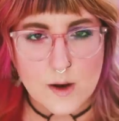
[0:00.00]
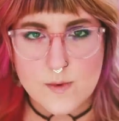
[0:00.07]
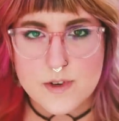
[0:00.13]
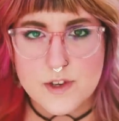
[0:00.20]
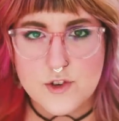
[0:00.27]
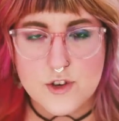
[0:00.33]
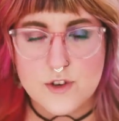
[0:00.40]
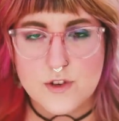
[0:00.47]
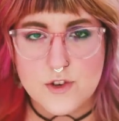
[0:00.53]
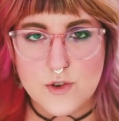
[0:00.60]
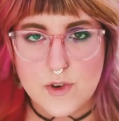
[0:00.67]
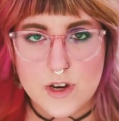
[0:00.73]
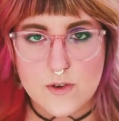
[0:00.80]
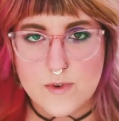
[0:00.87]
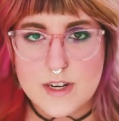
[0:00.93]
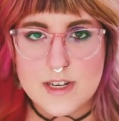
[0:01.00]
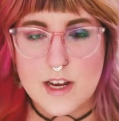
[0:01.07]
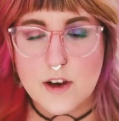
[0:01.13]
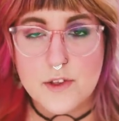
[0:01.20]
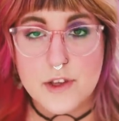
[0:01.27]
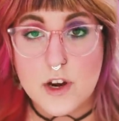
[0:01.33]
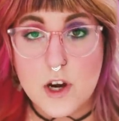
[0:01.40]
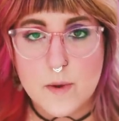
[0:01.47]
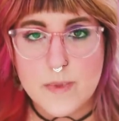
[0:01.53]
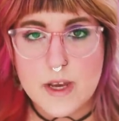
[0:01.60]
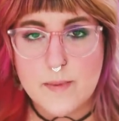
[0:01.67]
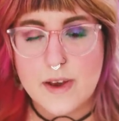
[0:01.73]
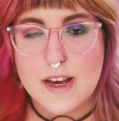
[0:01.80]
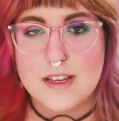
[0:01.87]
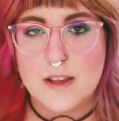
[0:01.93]
I was just doing retail
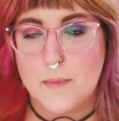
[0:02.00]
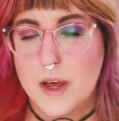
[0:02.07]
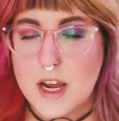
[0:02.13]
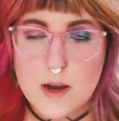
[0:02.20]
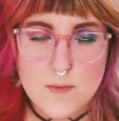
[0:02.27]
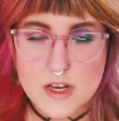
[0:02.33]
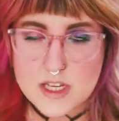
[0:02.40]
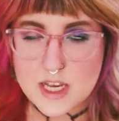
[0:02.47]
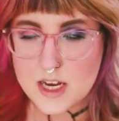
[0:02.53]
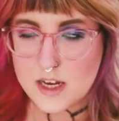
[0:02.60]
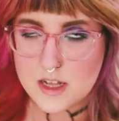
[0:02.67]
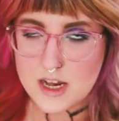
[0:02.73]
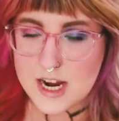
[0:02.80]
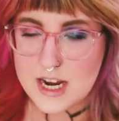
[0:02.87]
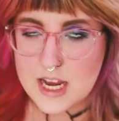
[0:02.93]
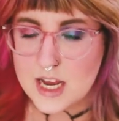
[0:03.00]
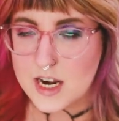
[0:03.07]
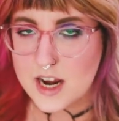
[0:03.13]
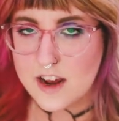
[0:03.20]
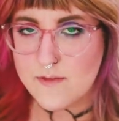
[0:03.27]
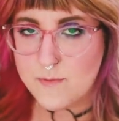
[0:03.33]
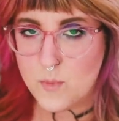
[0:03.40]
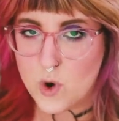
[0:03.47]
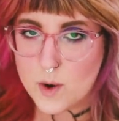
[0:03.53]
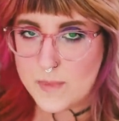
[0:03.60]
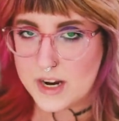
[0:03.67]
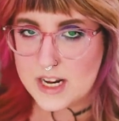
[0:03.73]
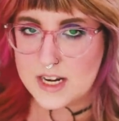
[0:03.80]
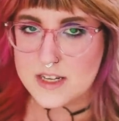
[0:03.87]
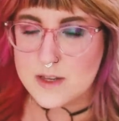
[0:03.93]
therapy because I'm like, I'm a single lady and I have more
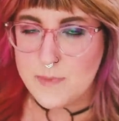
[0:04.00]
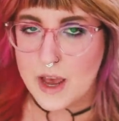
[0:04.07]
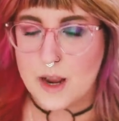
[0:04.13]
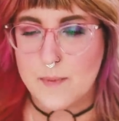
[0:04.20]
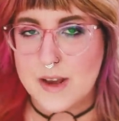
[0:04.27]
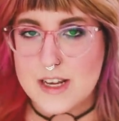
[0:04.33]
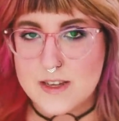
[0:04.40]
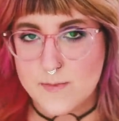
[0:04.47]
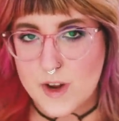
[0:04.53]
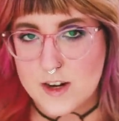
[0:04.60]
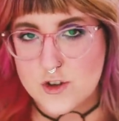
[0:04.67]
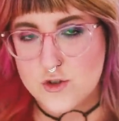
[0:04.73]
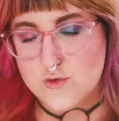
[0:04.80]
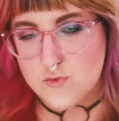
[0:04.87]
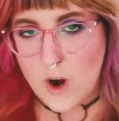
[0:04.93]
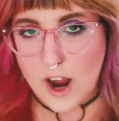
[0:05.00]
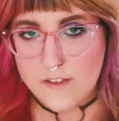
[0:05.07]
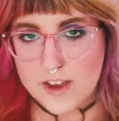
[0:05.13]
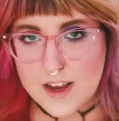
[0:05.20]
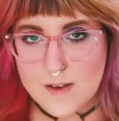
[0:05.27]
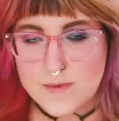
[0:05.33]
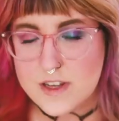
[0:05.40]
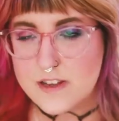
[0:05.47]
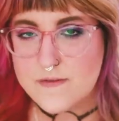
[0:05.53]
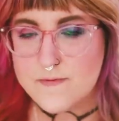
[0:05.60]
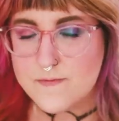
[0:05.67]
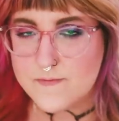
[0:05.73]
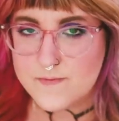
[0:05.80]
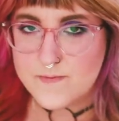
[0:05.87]
money to spend because I'm not driving up to the